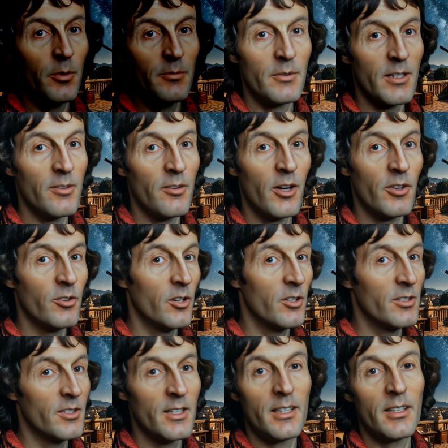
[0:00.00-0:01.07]
shifted
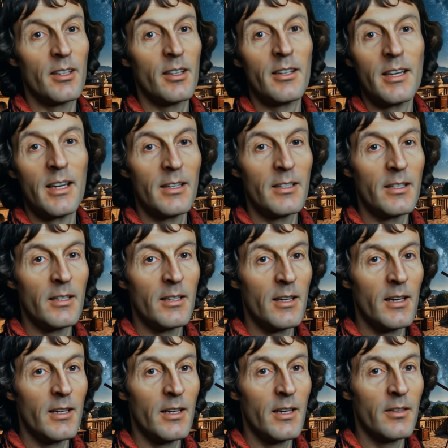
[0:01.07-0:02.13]
humanity's place
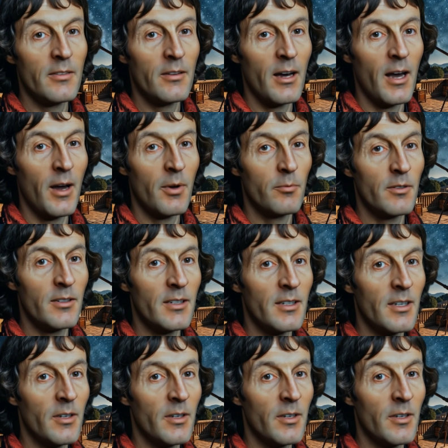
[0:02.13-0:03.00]
in the cosmos,